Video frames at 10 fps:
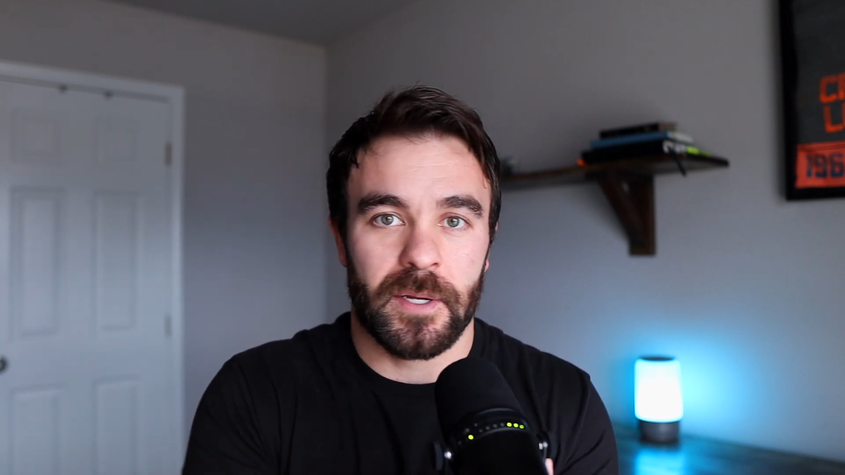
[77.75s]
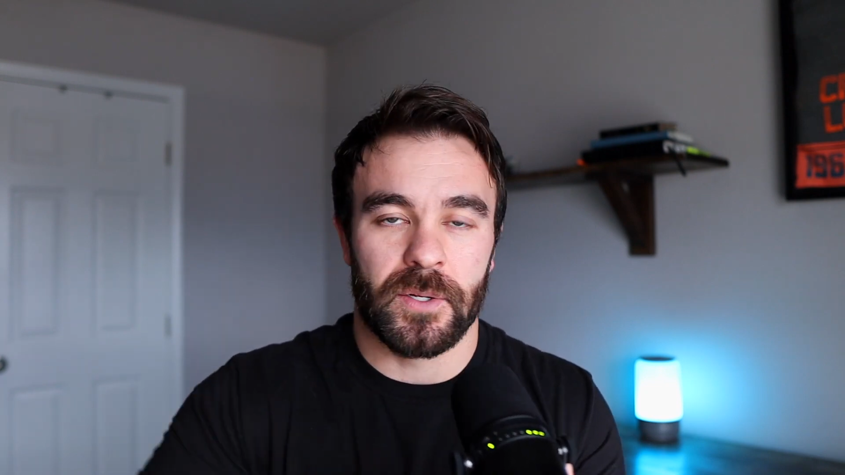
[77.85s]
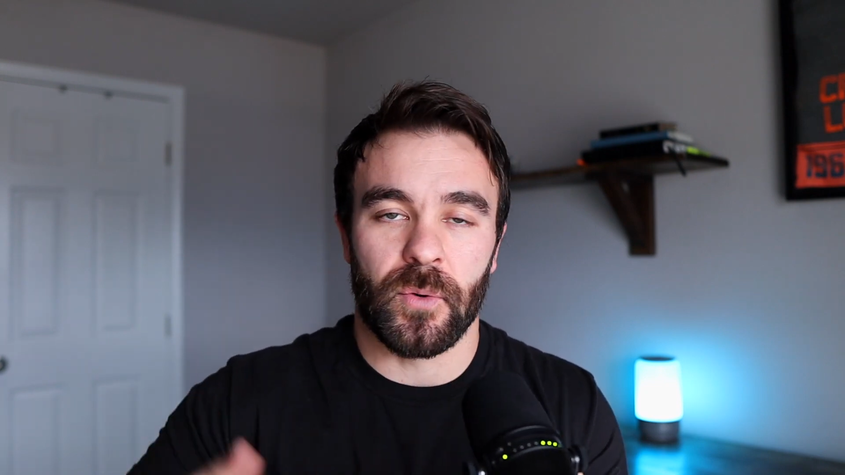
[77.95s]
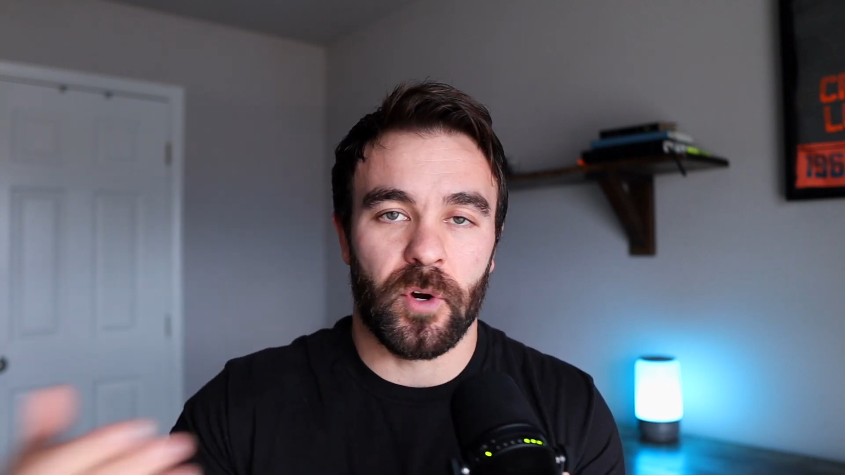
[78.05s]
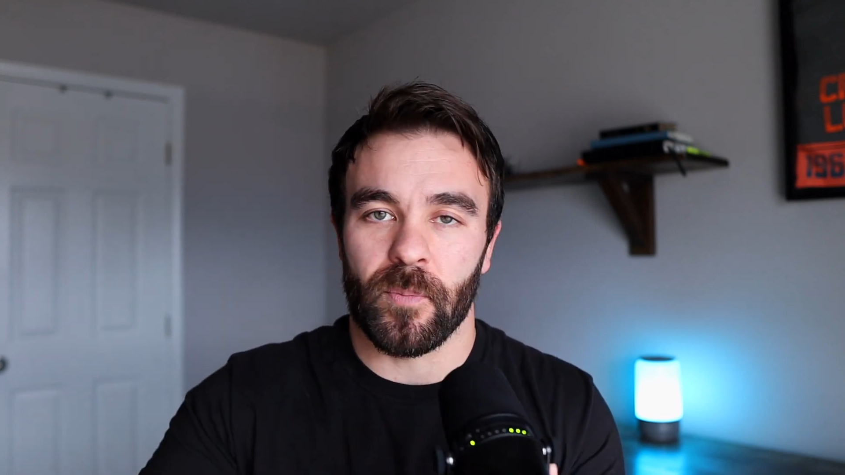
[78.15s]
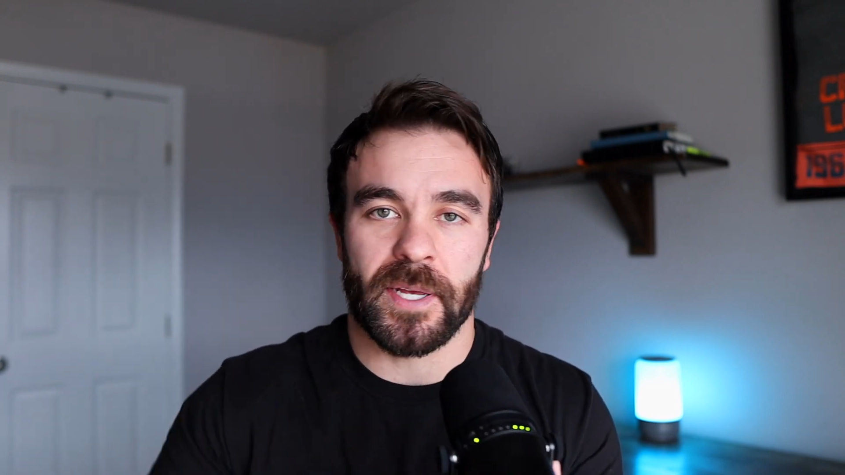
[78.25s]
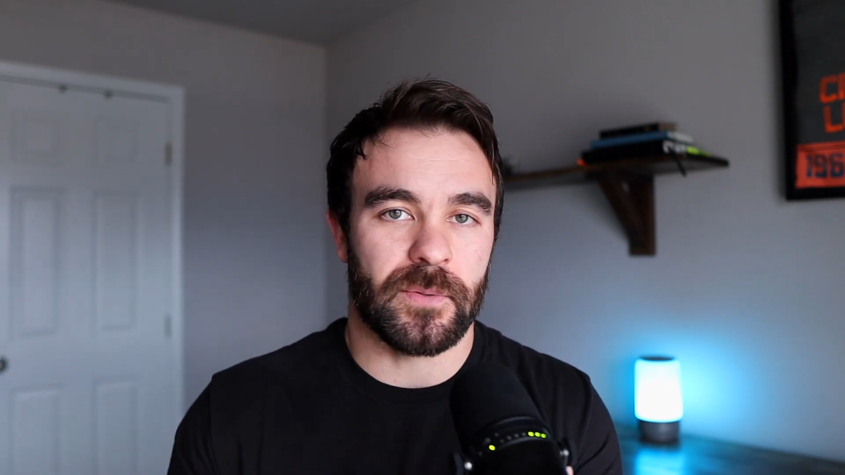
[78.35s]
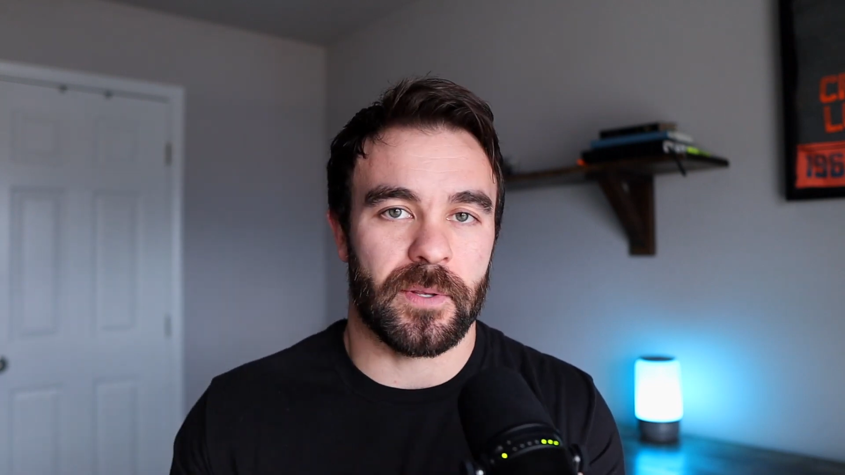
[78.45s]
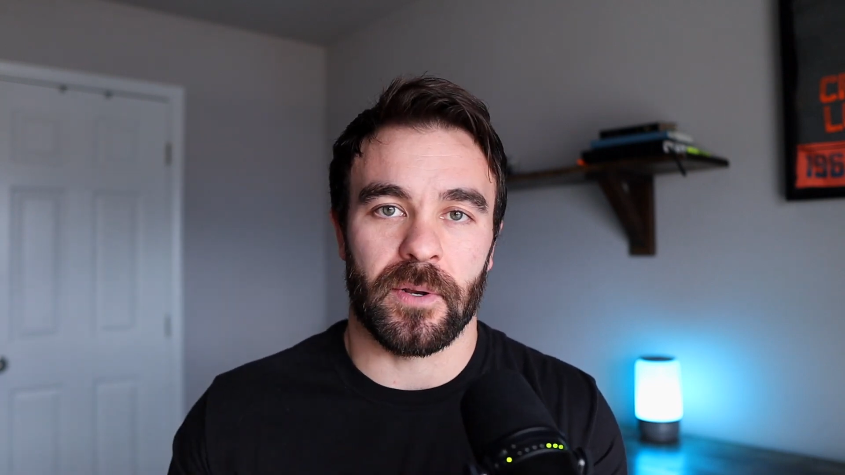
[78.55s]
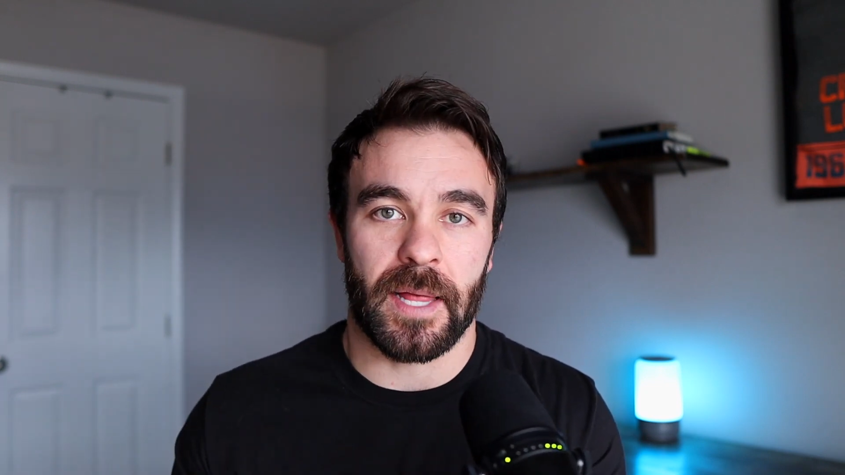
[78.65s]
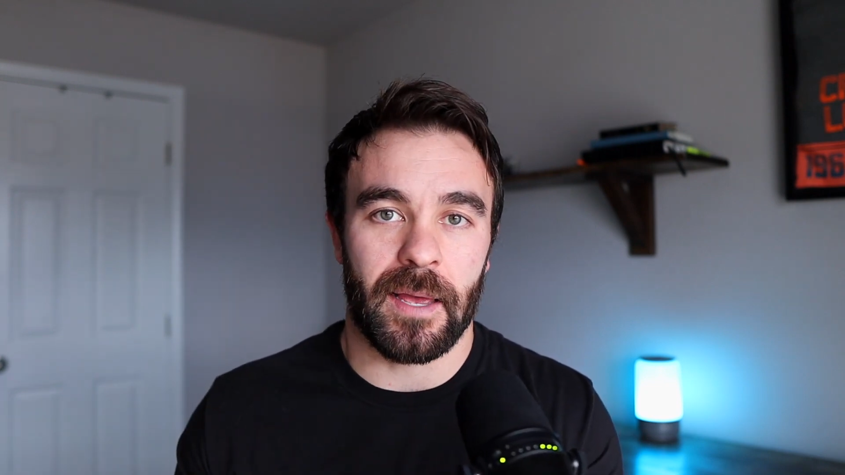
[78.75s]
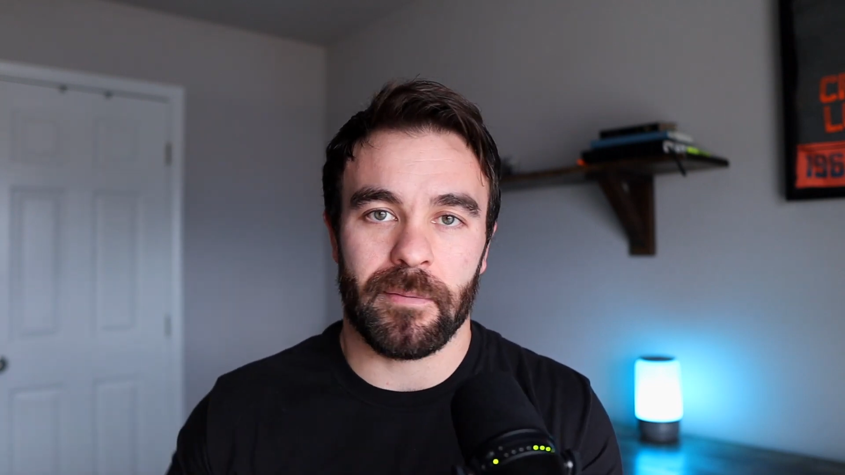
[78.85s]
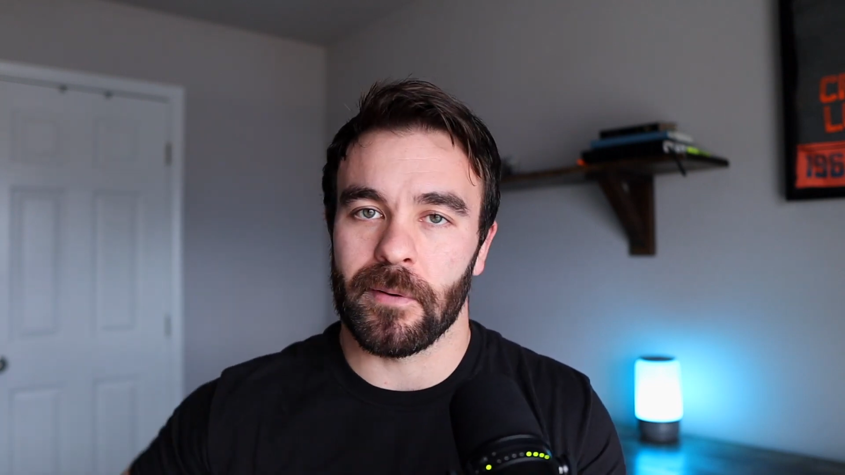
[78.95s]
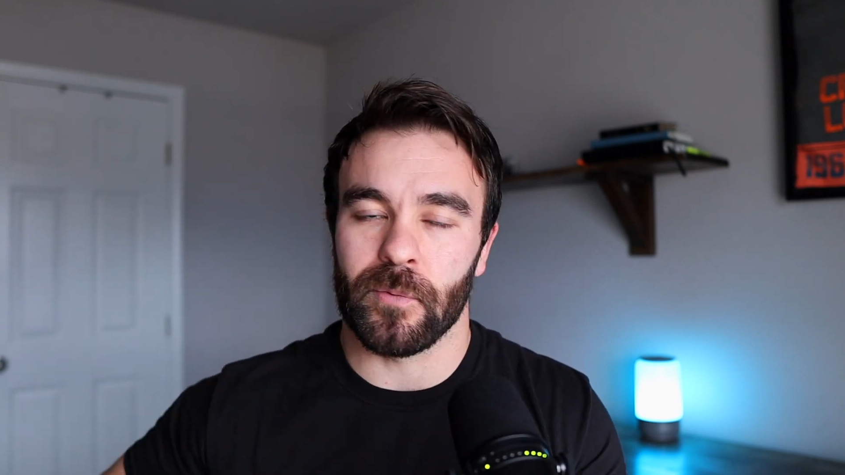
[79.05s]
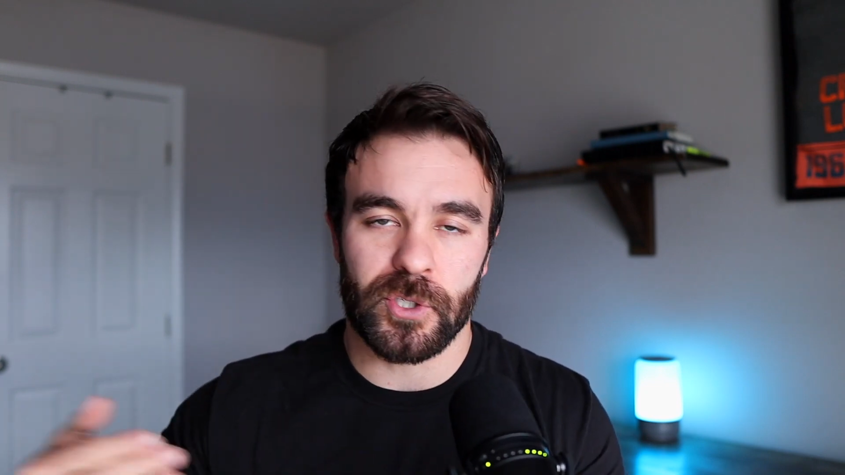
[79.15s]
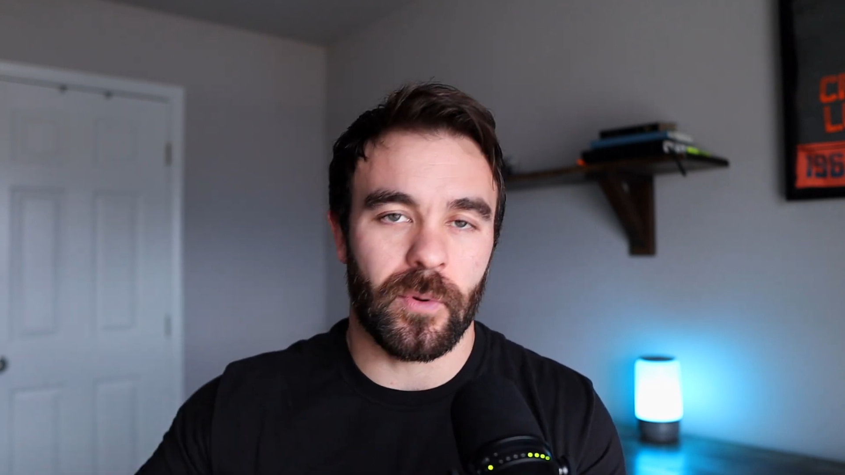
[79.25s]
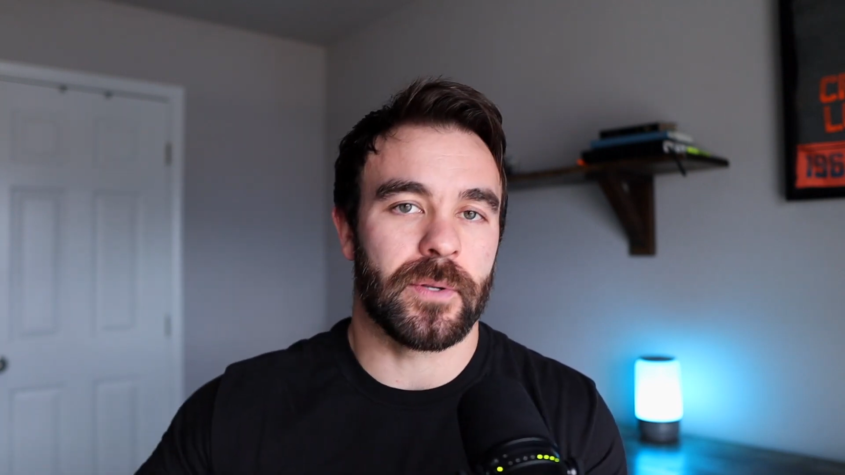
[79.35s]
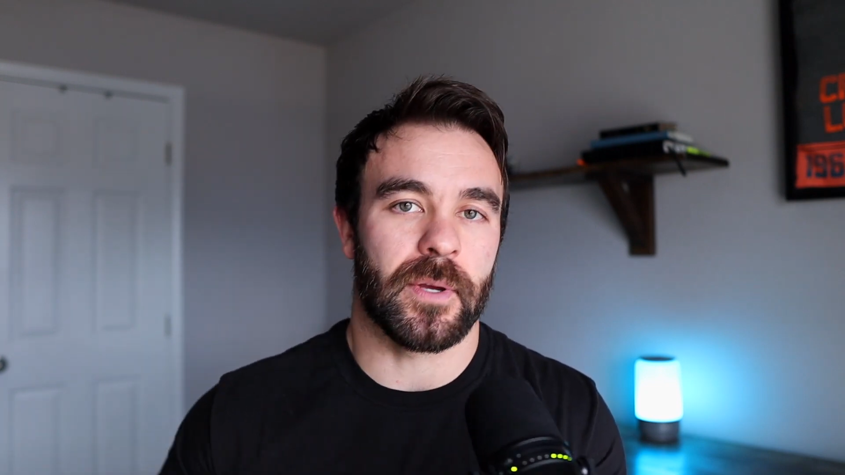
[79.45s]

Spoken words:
to work best with your life and what you want to